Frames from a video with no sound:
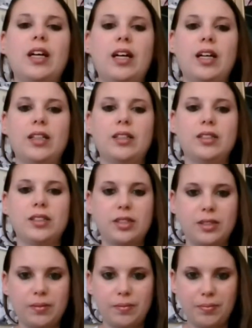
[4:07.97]
and
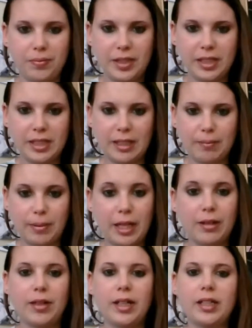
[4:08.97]
Disneyland
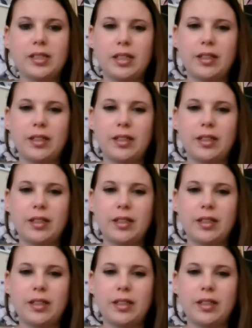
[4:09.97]
Paris,